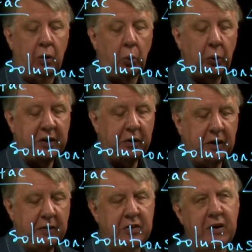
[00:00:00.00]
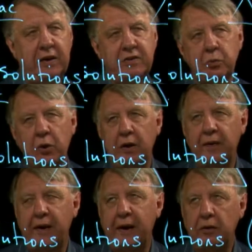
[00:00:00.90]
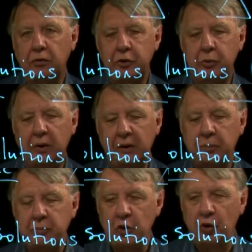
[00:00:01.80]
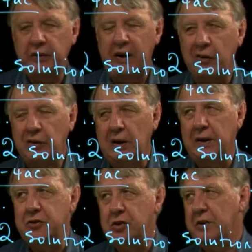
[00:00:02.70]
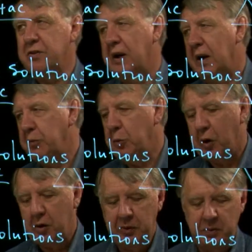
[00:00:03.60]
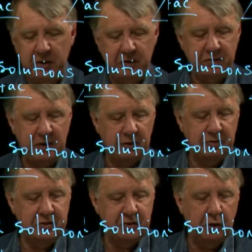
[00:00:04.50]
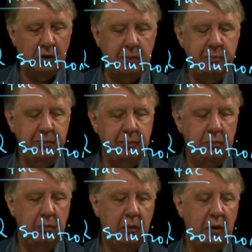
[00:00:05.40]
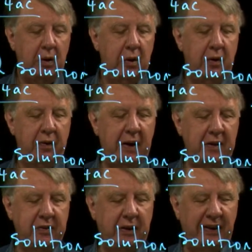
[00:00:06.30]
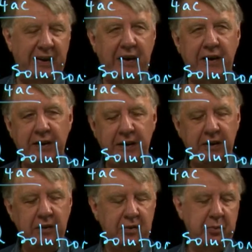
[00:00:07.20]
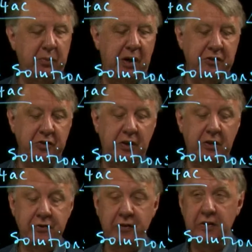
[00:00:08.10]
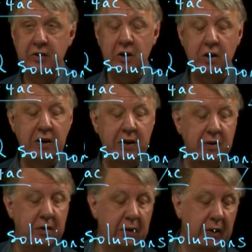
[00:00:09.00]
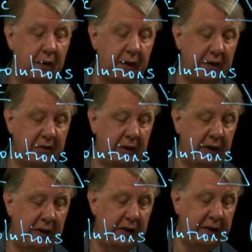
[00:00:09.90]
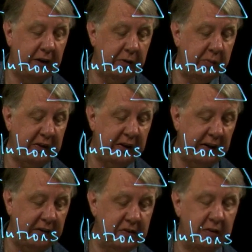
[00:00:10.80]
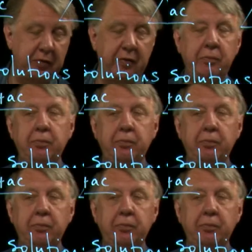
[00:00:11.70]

We don't even need to work that out, do we? Non-calculator exam, you might be a bit stuck for time. That's clearly much larger than 9. That's clearly going to be negative.